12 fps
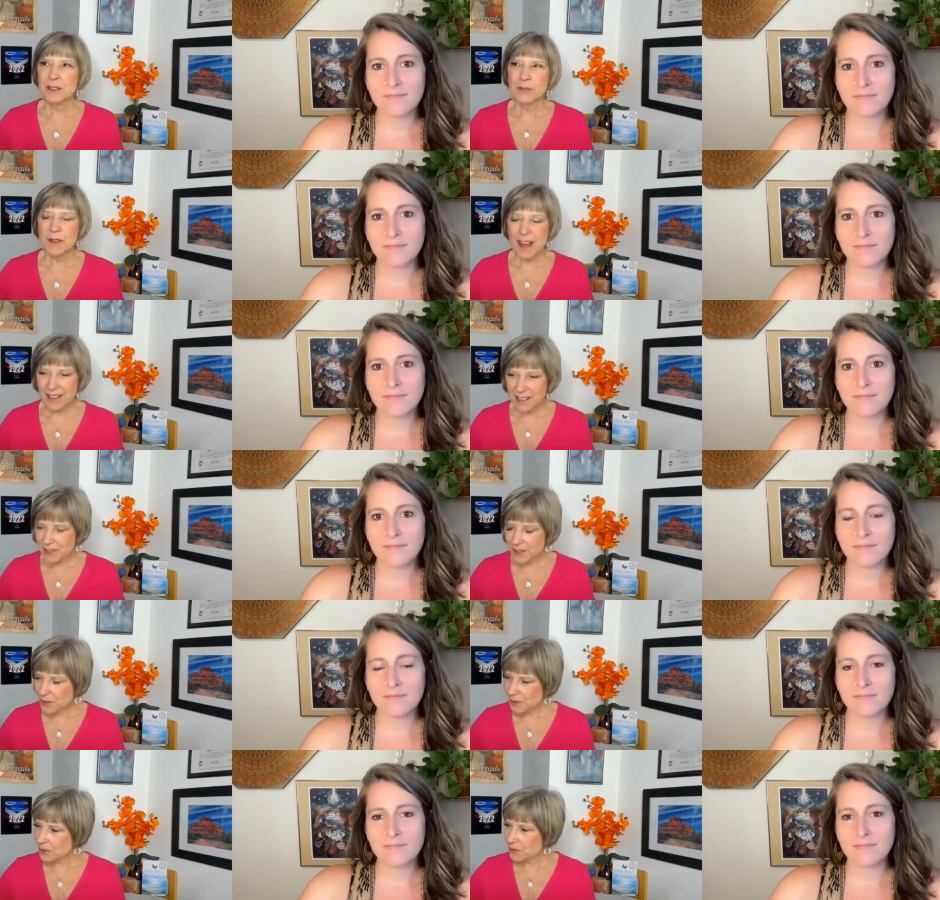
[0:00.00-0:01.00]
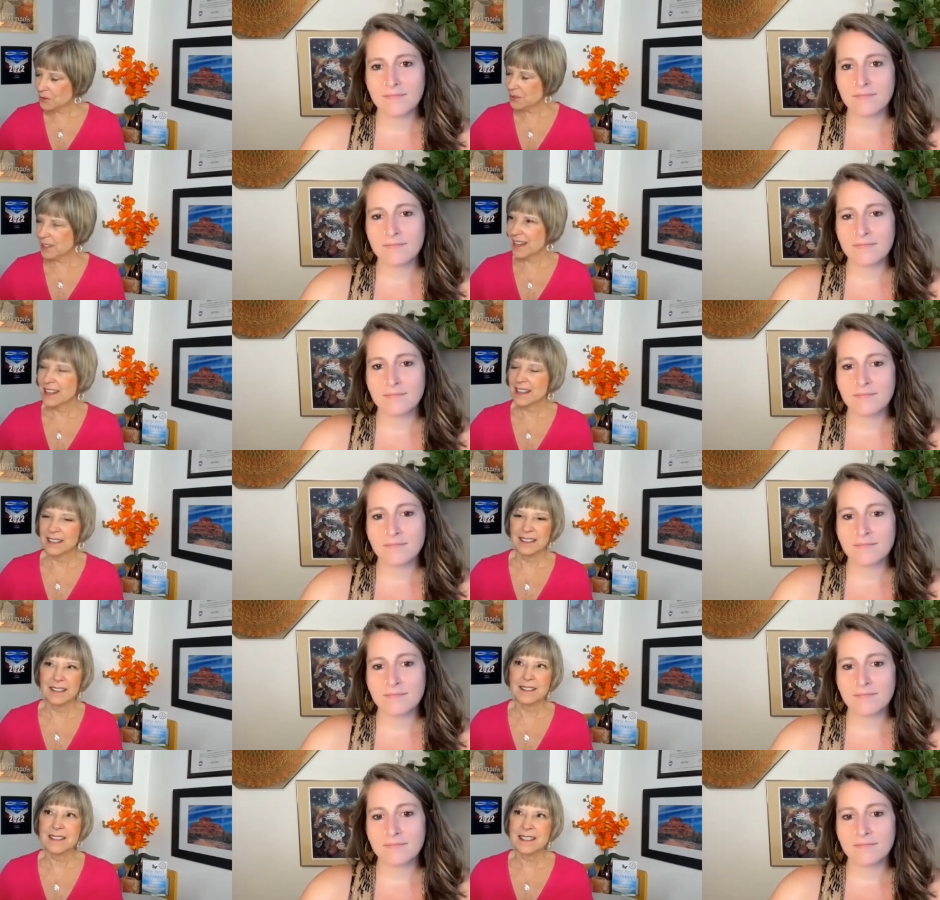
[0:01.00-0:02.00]
Speaker 1: gratitude
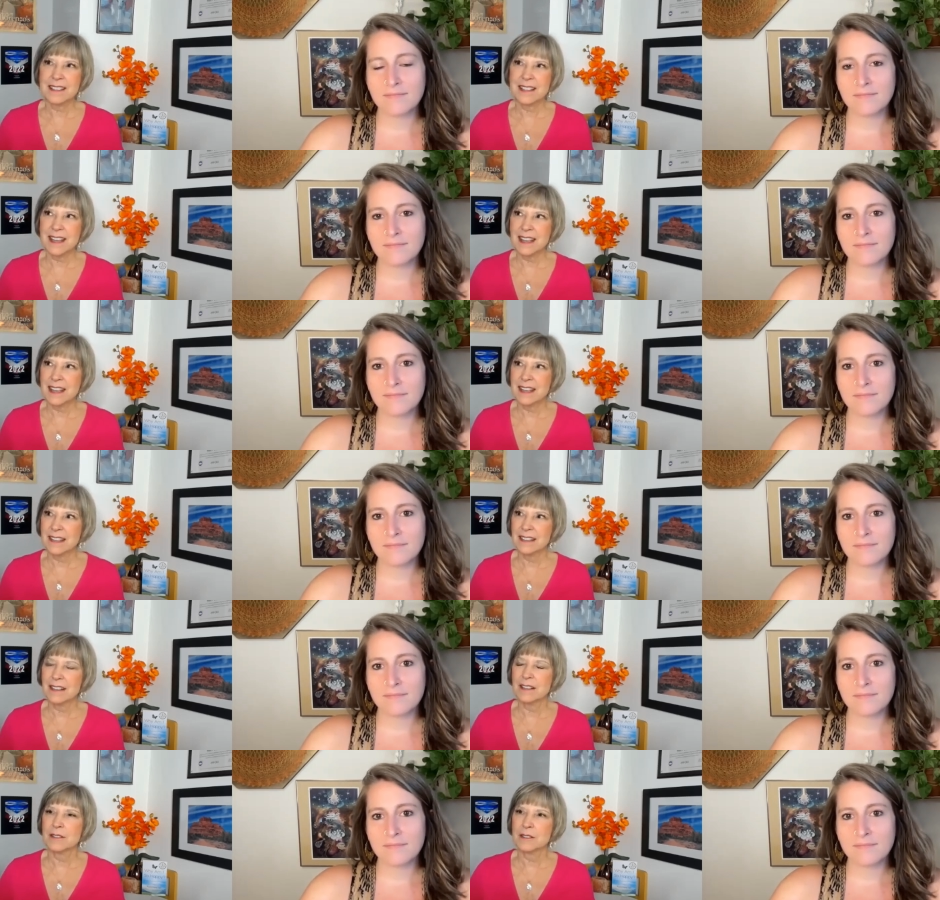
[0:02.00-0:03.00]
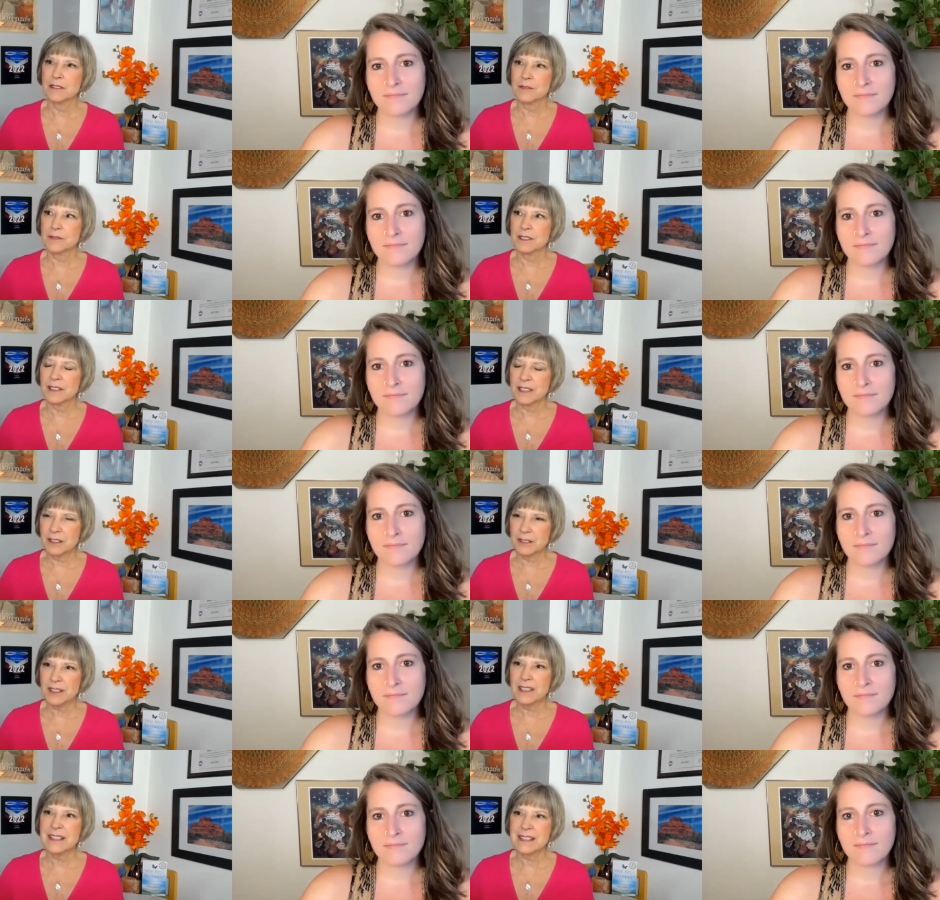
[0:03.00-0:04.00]
and saying,
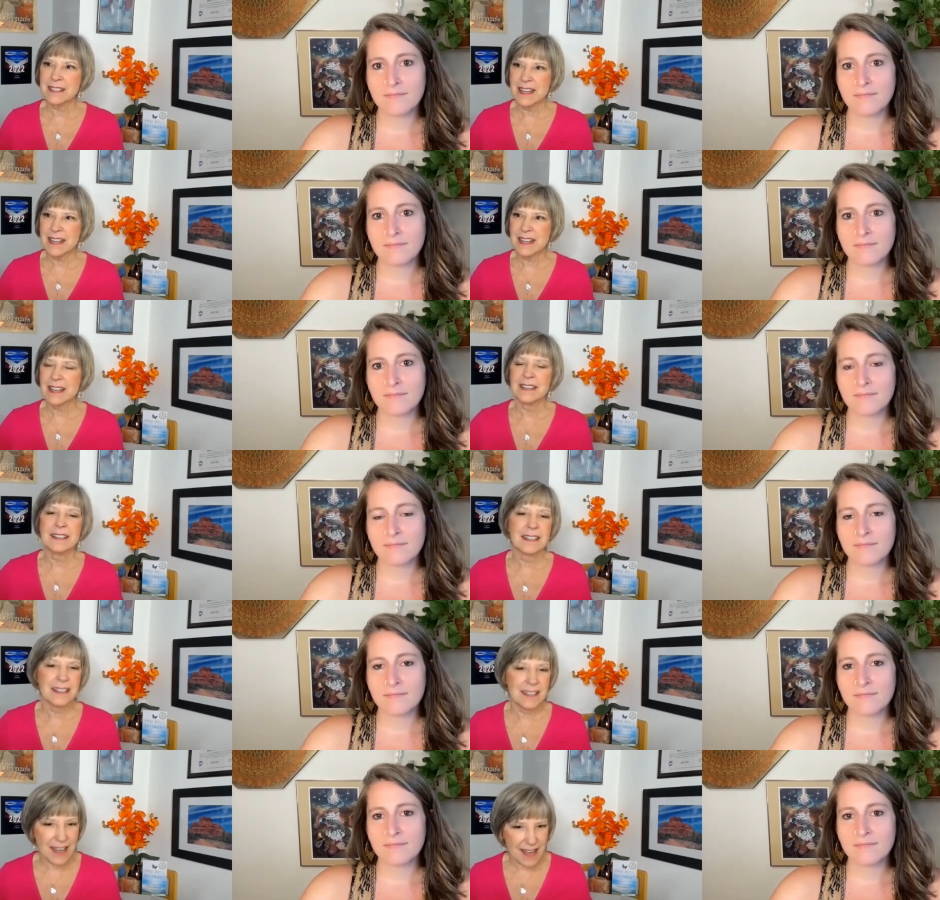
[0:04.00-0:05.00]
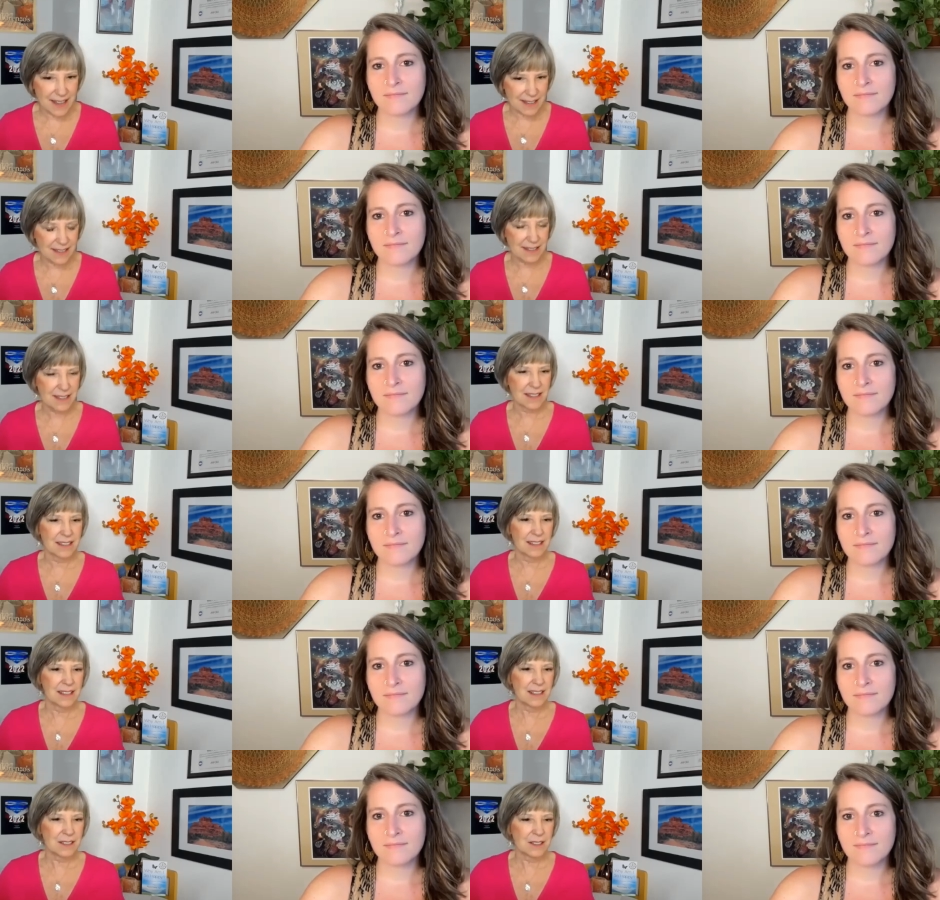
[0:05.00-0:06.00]
literally saying yes
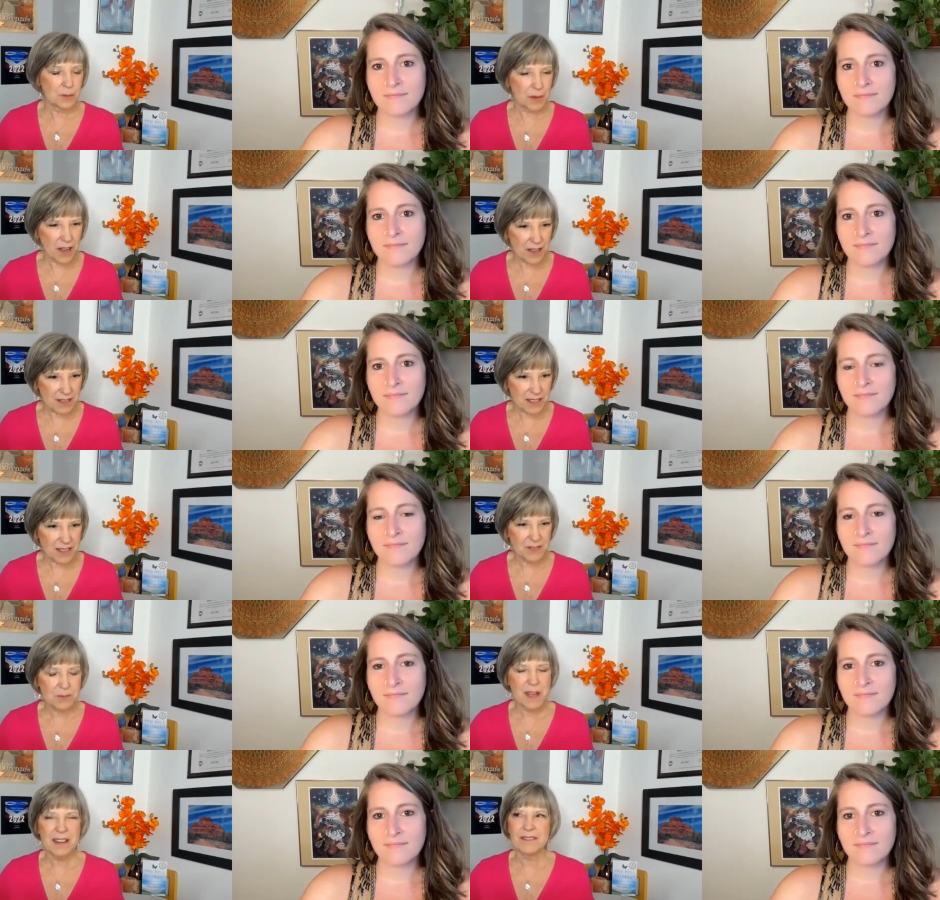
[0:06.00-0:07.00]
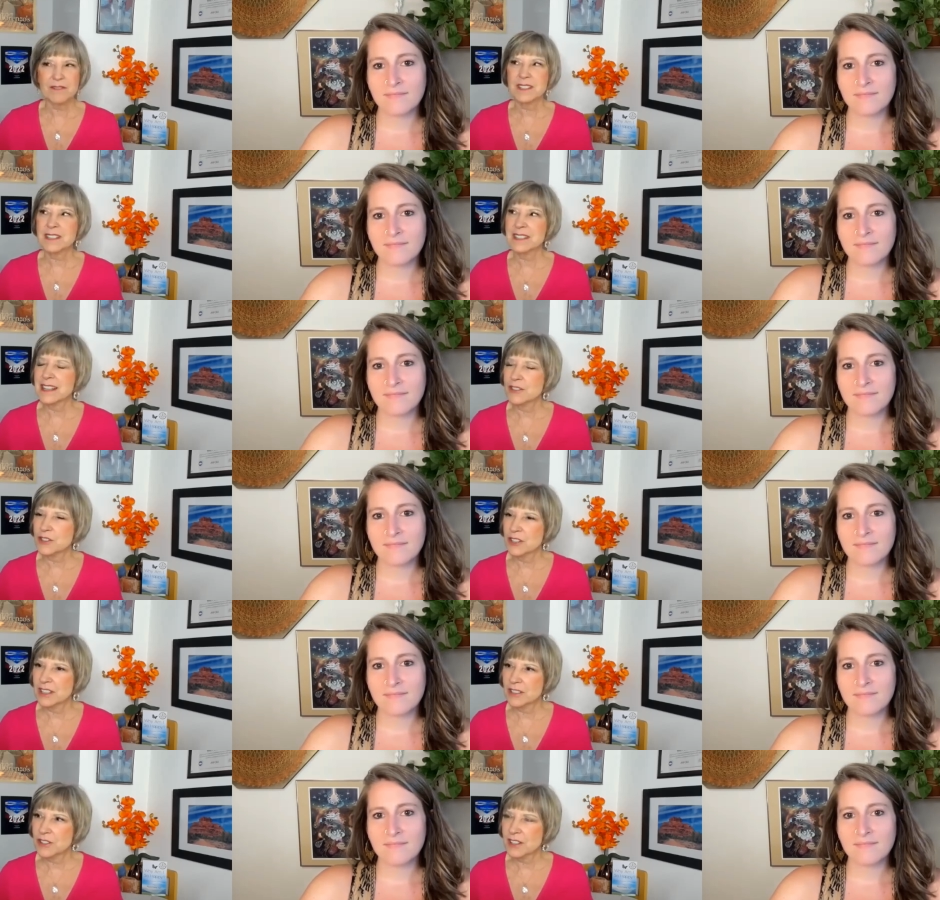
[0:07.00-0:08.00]
to positive
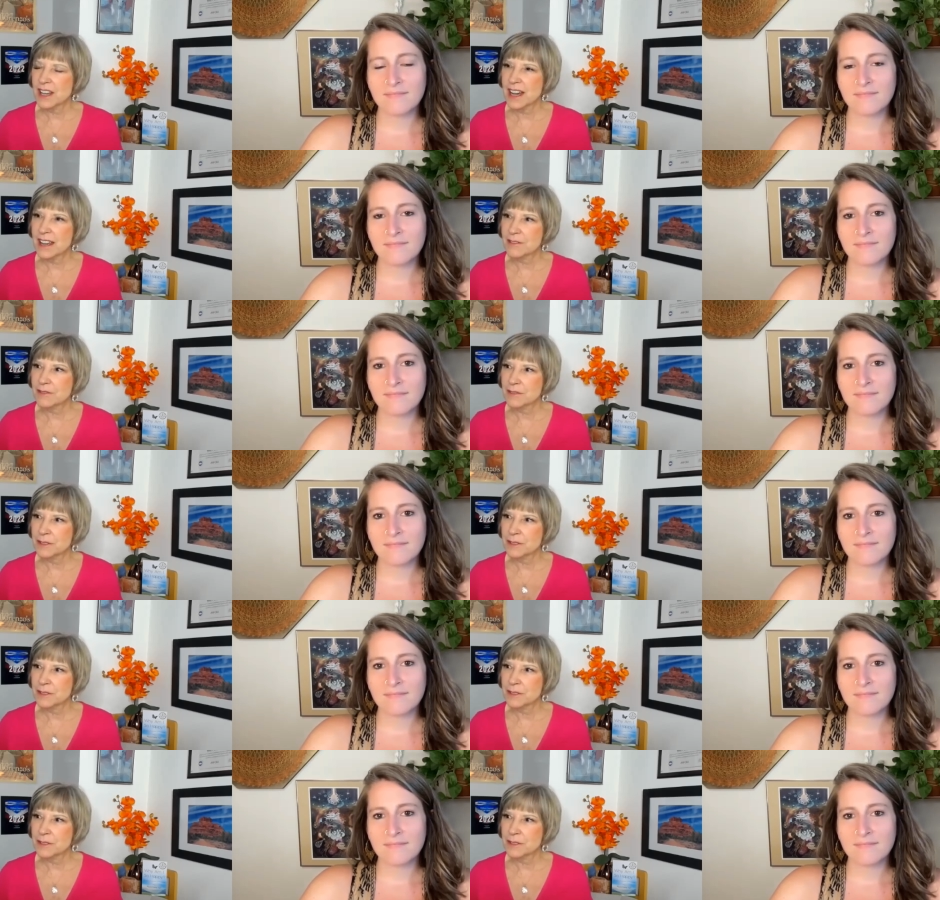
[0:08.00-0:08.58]
manifestation in your life.